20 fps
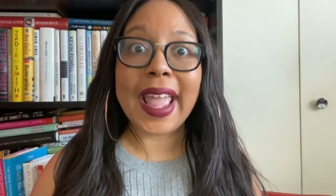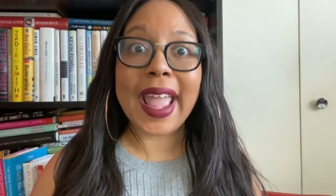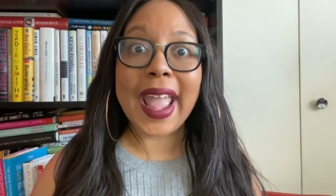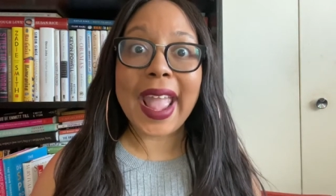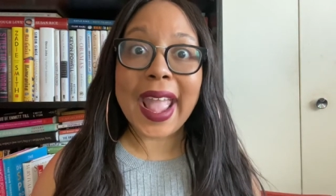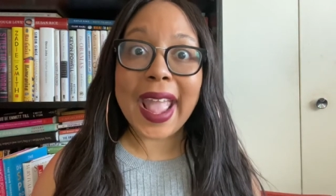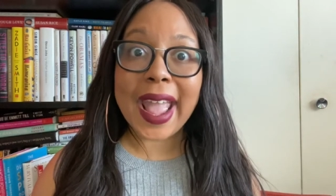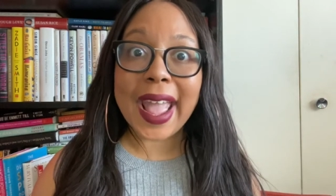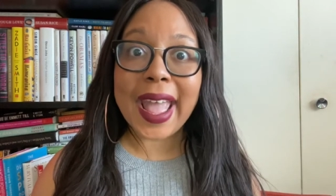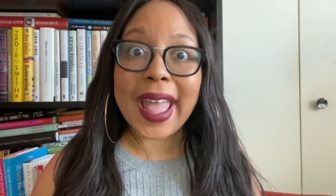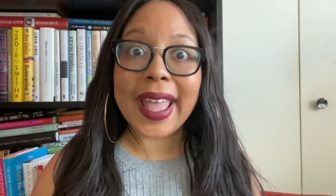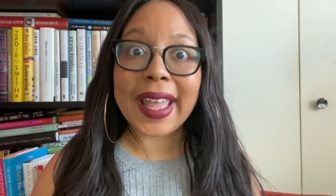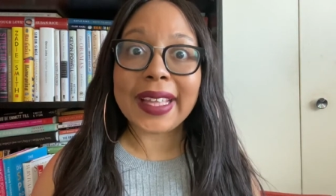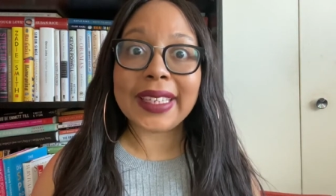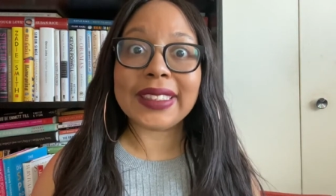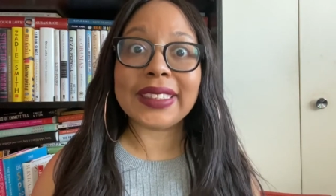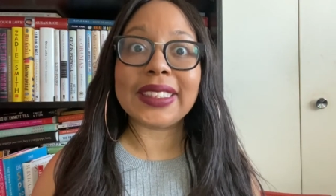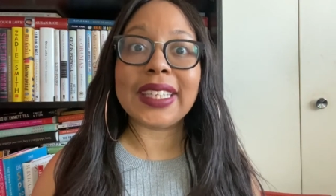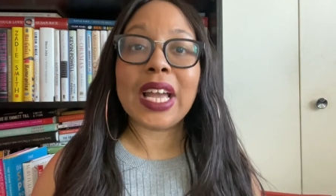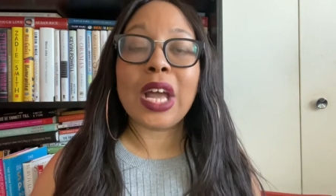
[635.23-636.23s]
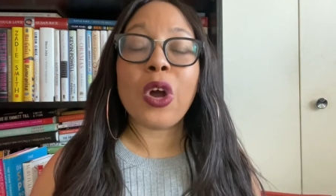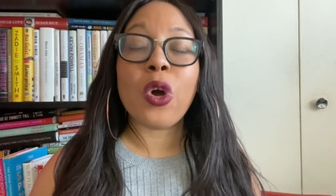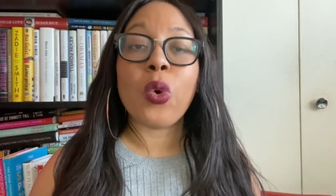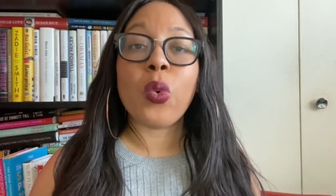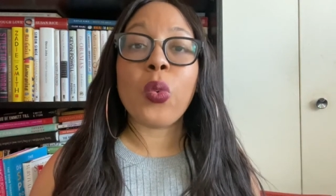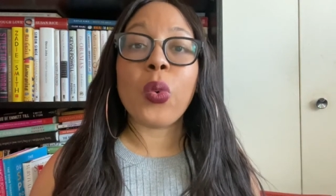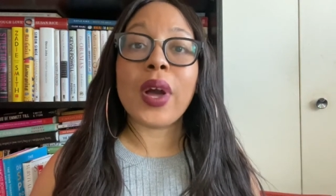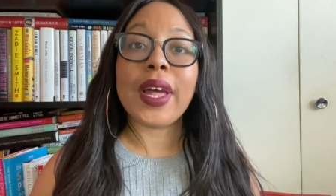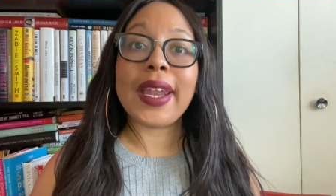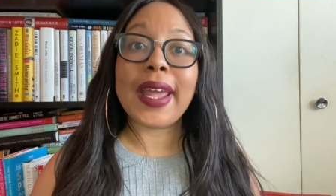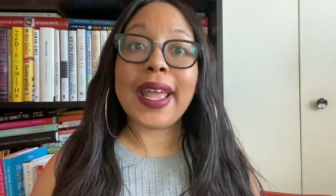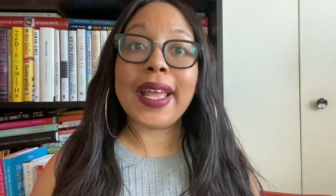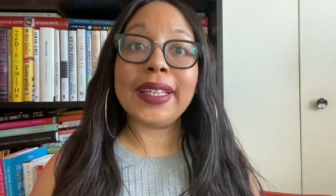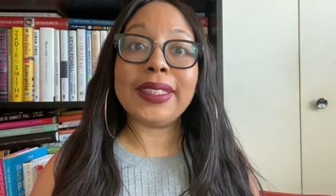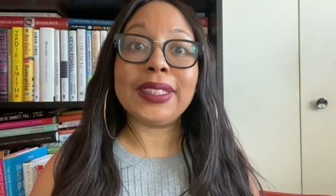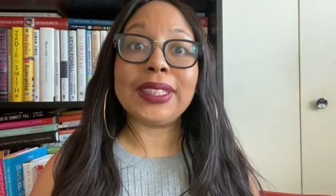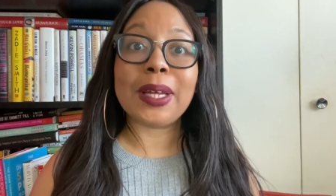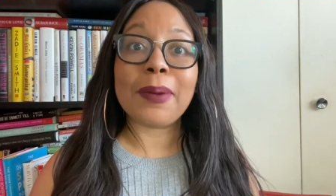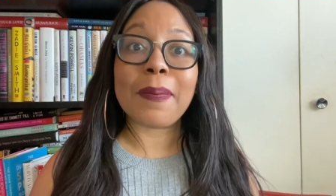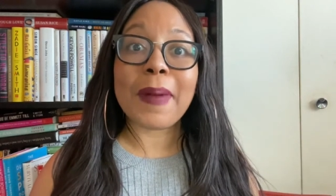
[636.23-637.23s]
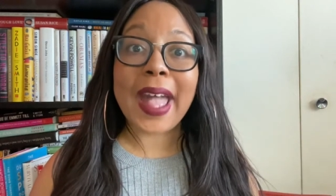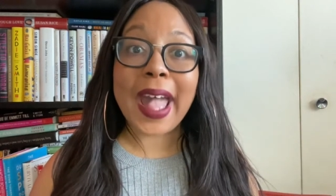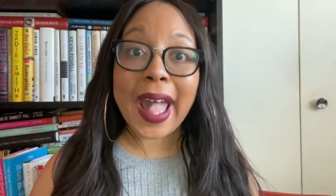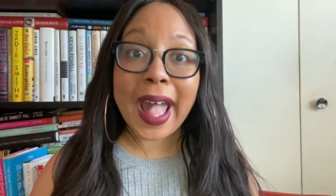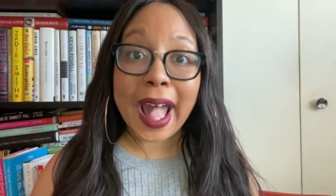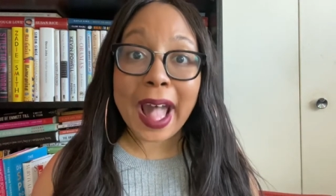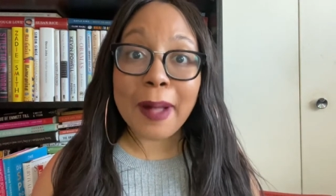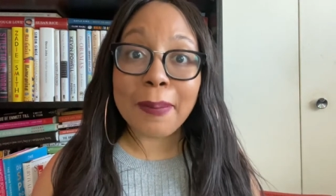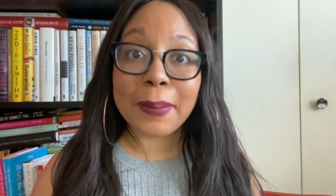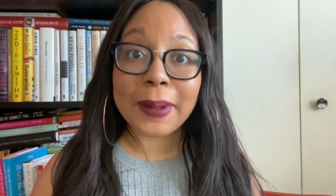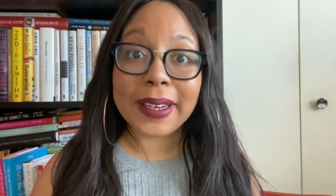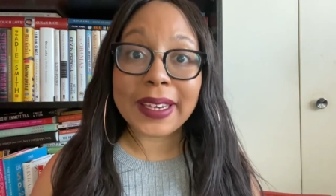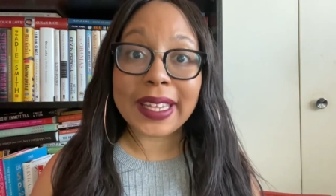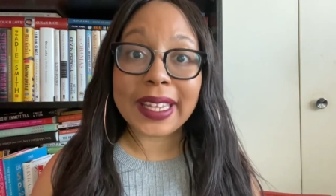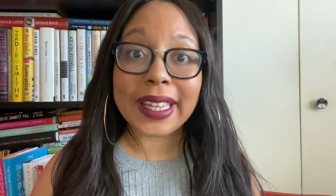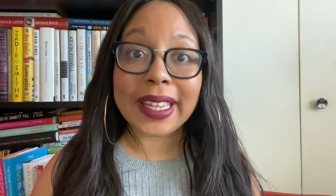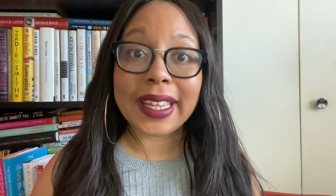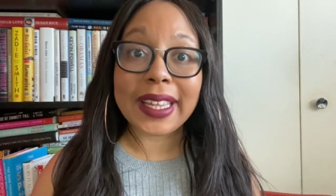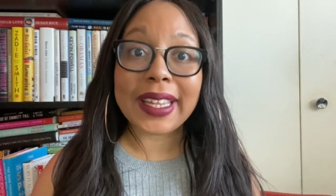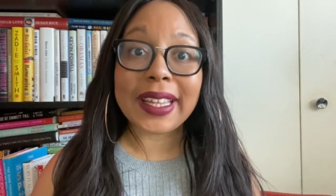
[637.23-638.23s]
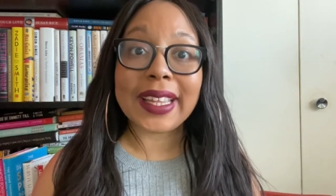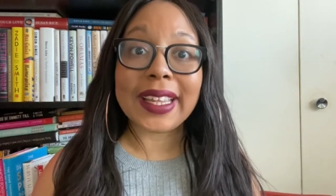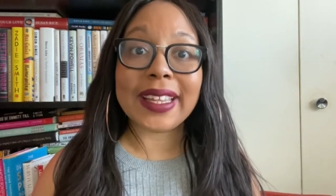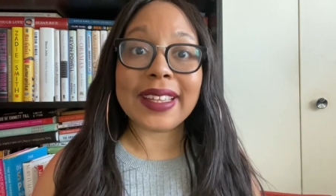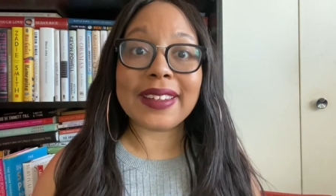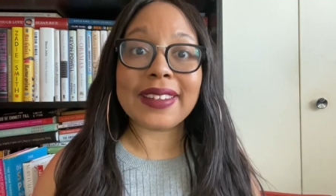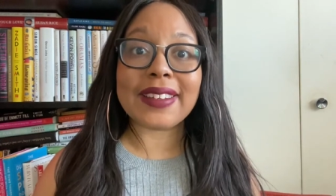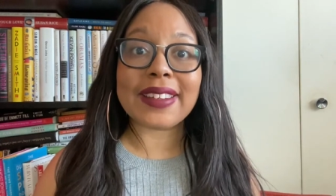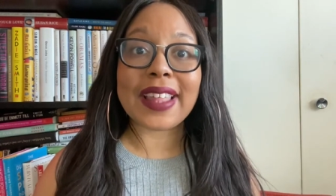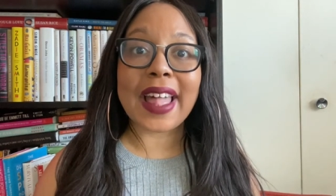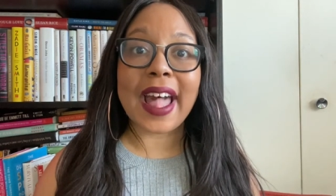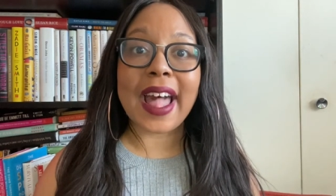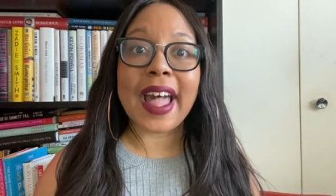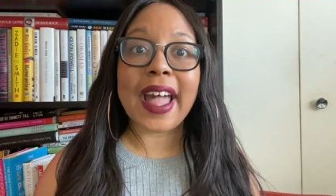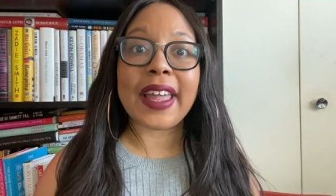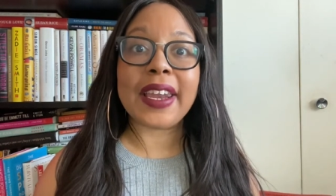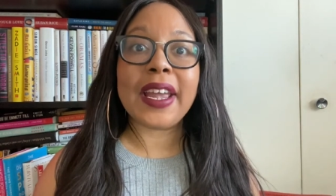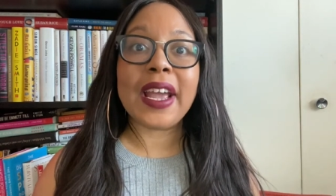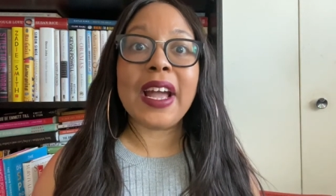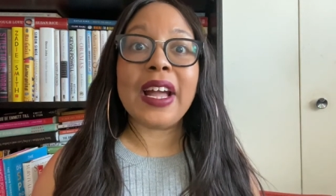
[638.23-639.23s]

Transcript: And what ends up happening is that